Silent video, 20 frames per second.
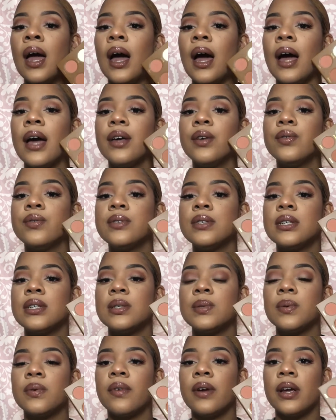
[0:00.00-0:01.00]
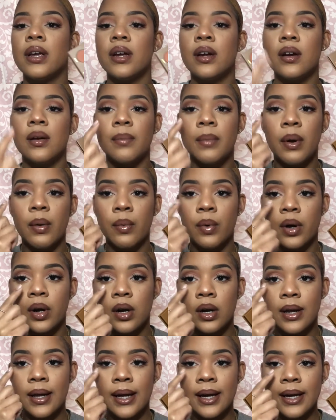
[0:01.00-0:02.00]
I use this one right here on my
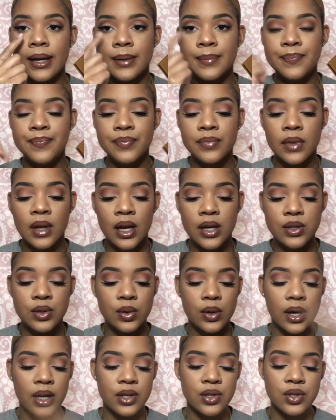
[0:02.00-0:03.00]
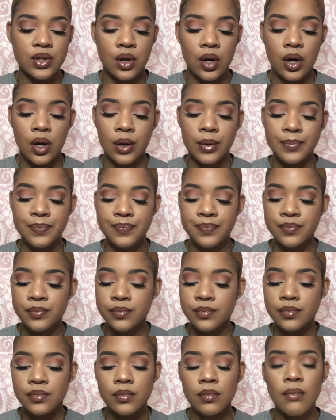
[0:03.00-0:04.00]
waterline, as you guys saw.
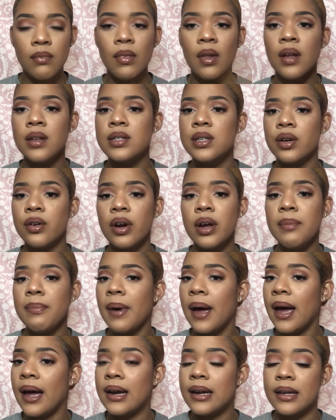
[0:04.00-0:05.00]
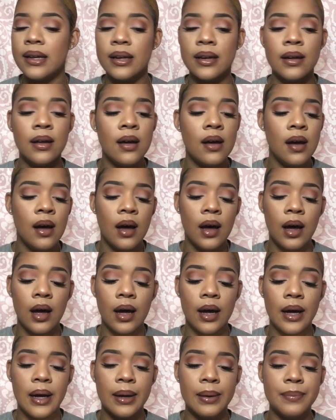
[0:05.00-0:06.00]
It's a great palette.
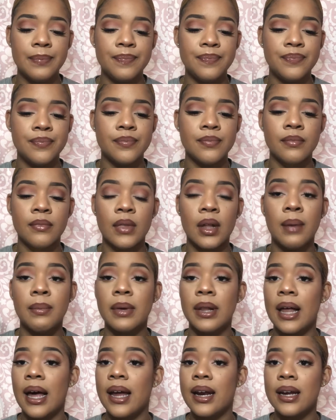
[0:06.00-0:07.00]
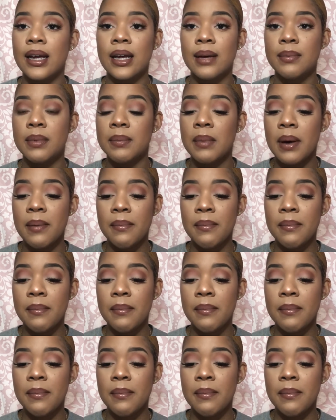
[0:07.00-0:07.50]
I'm glad it came in my